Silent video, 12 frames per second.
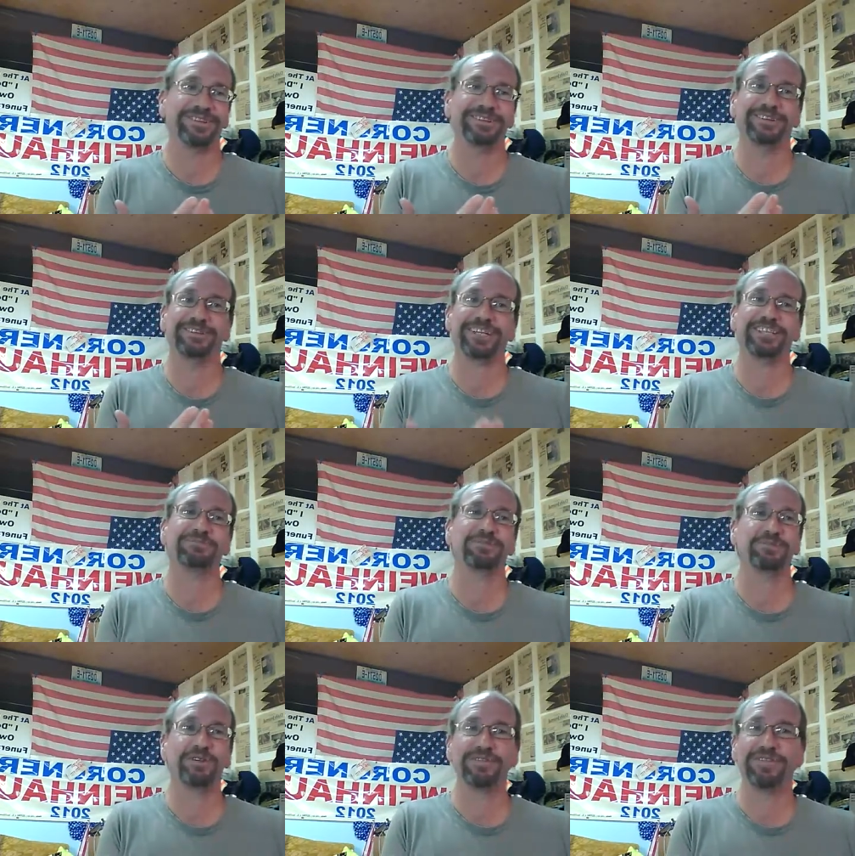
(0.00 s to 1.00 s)
The
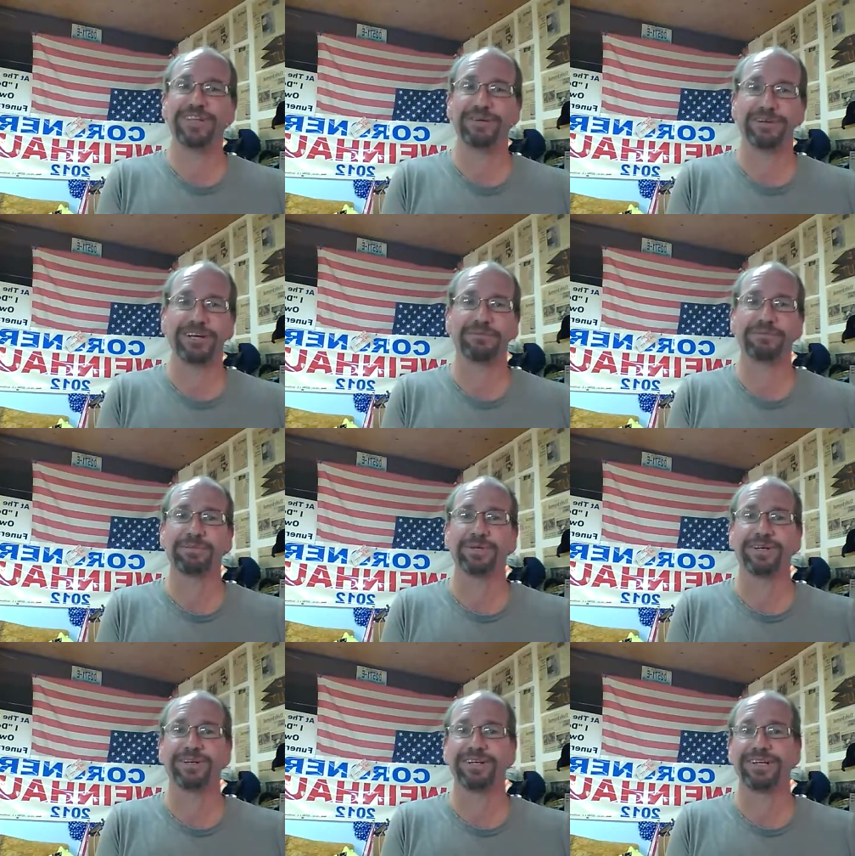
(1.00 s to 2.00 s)
desperate move that they would come up
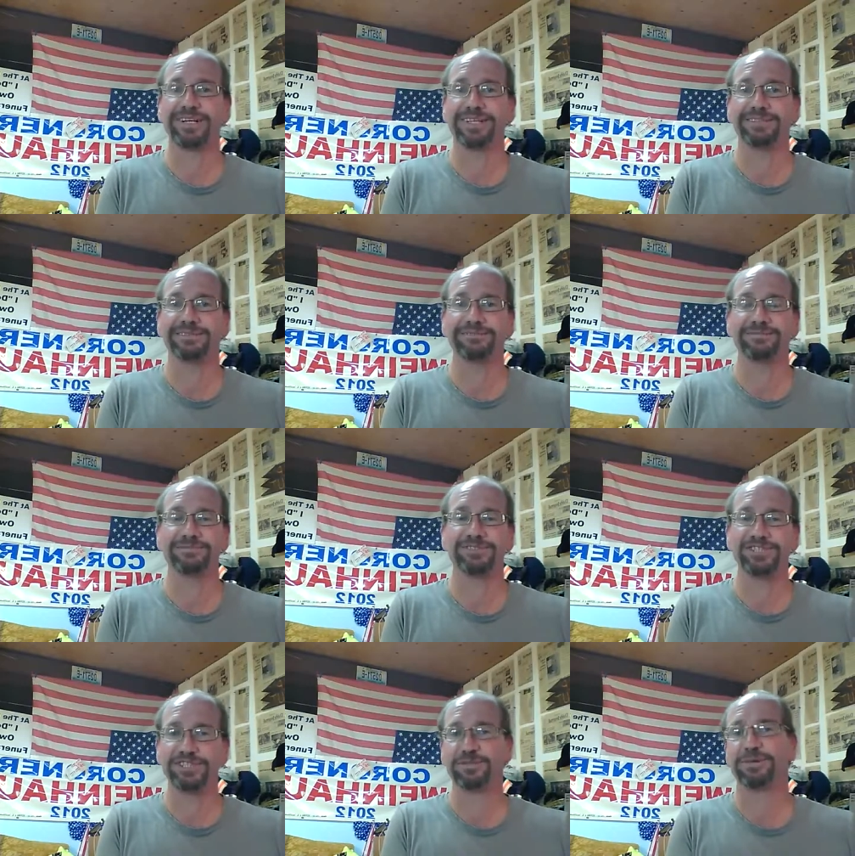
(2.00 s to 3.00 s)
here and
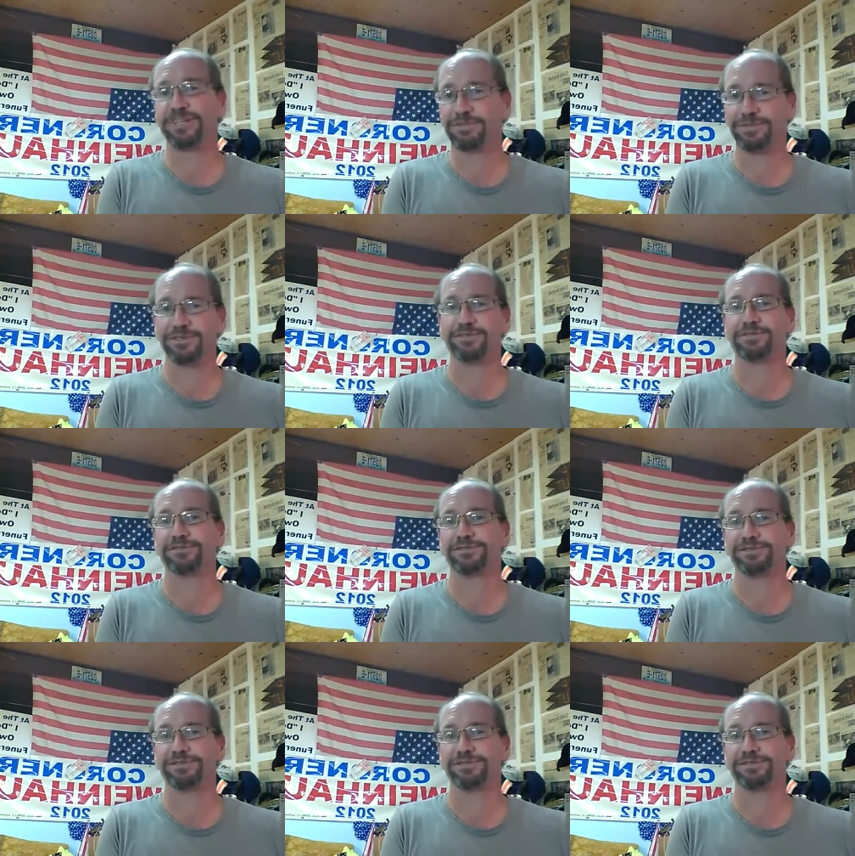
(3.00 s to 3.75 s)
steal my computers,